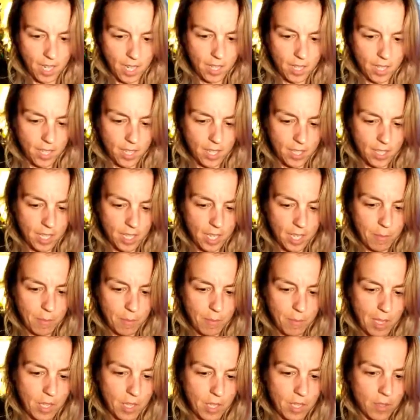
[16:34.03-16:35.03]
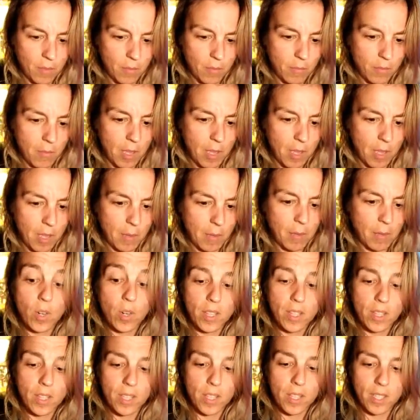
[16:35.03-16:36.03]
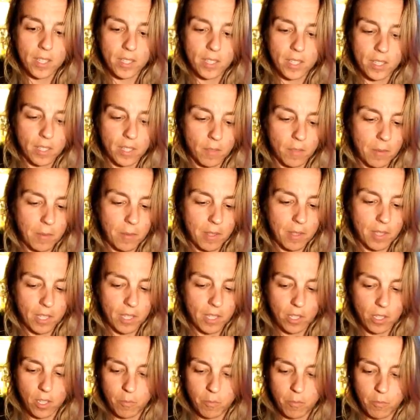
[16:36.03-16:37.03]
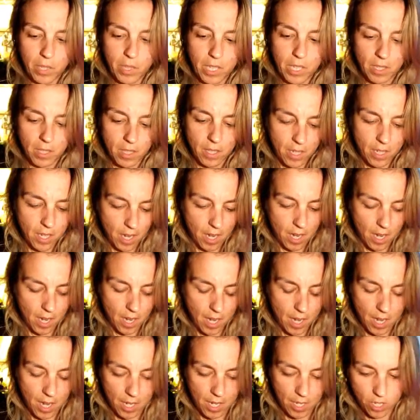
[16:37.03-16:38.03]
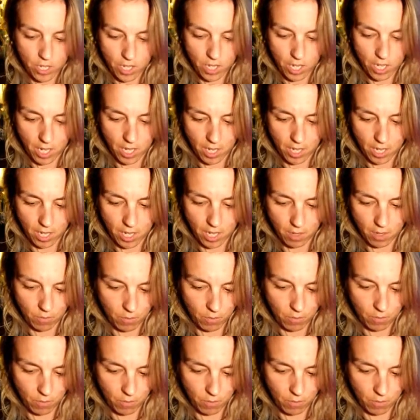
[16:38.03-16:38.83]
Let's see, maybe one of these, maybe this could be the guide you could check in with